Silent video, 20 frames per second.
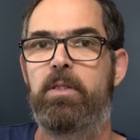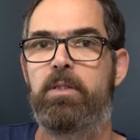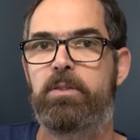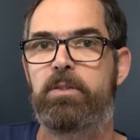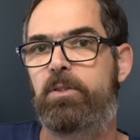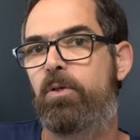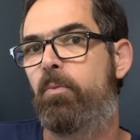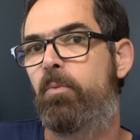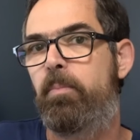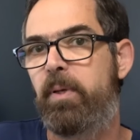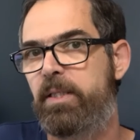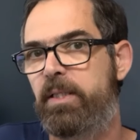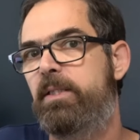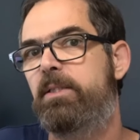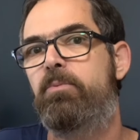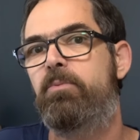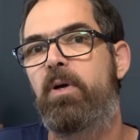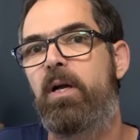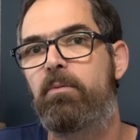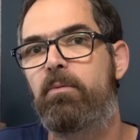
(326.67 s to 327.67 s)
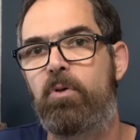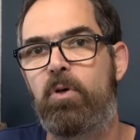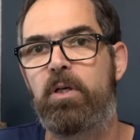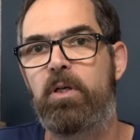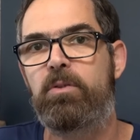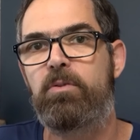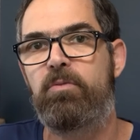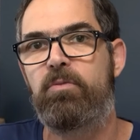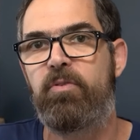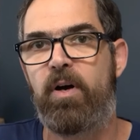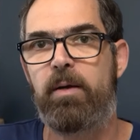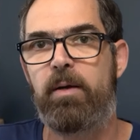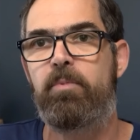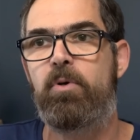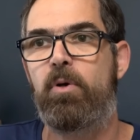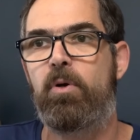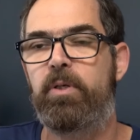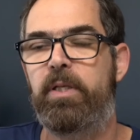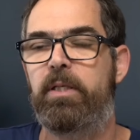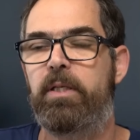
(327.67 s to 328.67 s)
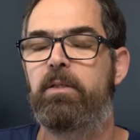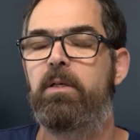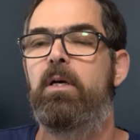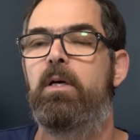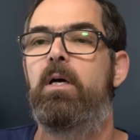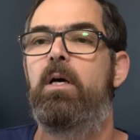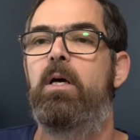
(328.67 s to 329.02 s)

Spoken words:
So build is where I'm going to vibe coding.